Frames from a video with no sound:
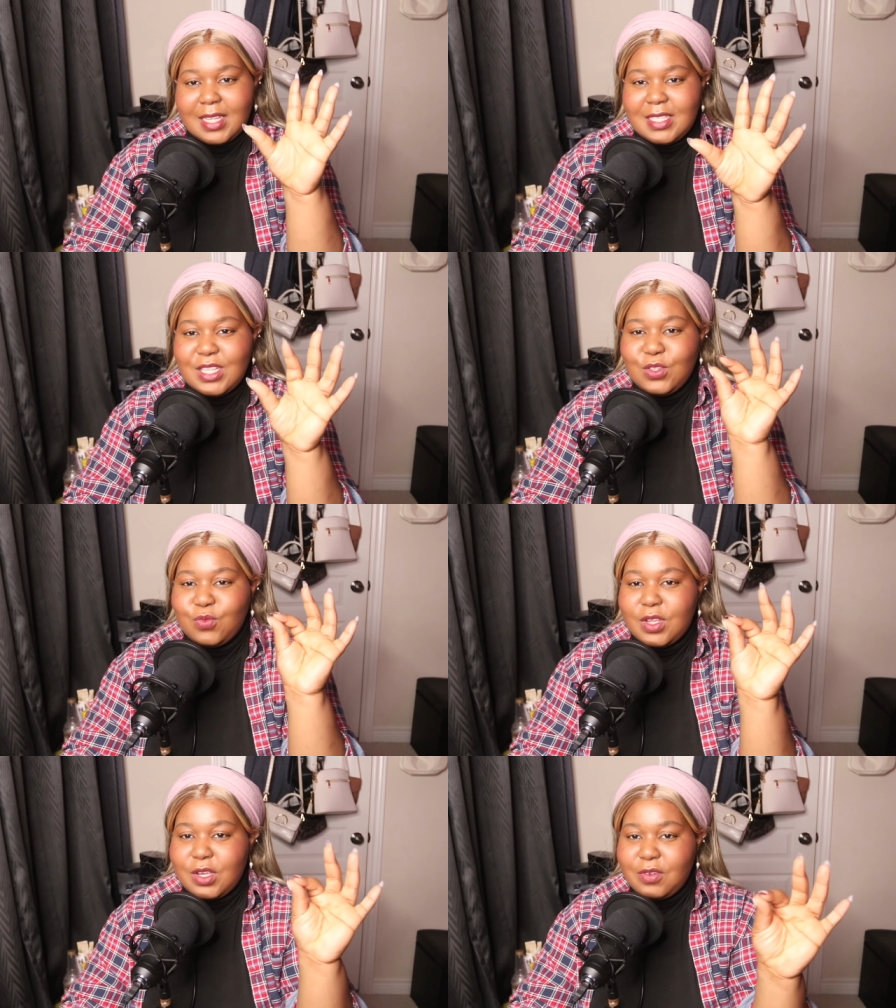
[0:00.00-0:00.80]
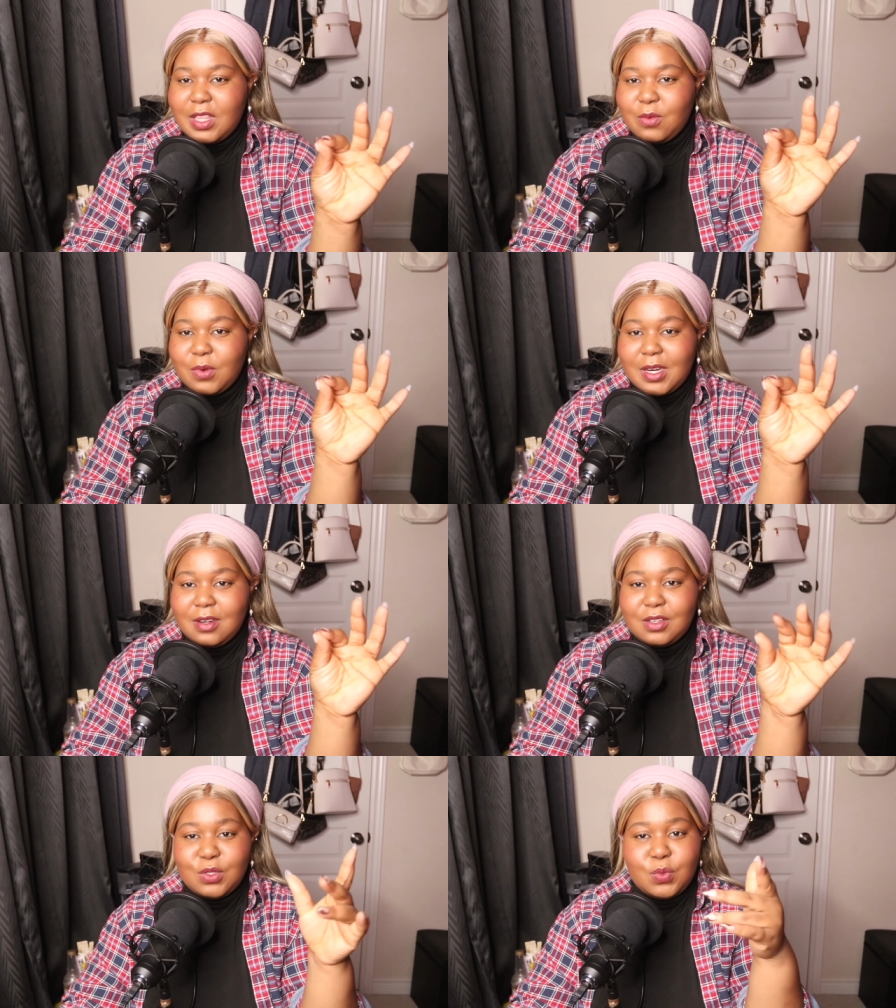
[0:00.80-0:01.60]
this is really, really
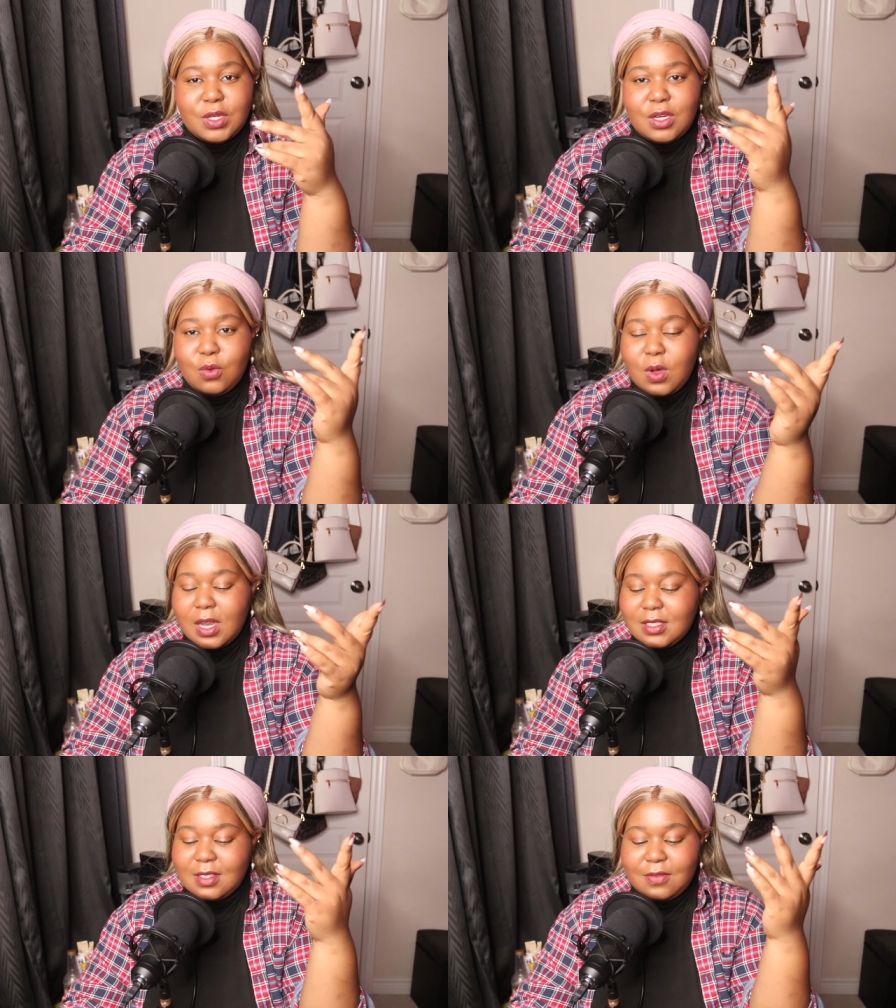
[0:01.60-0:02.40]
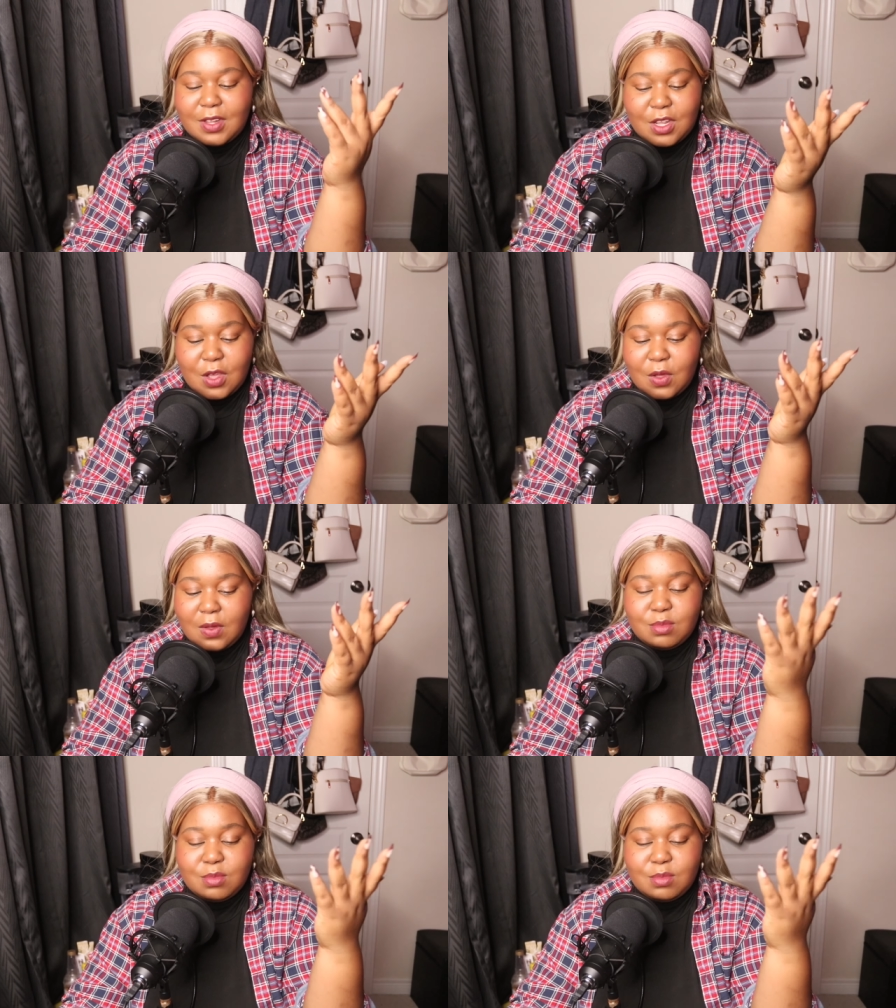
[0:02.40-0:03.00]
weird. So we're gonna watch the video.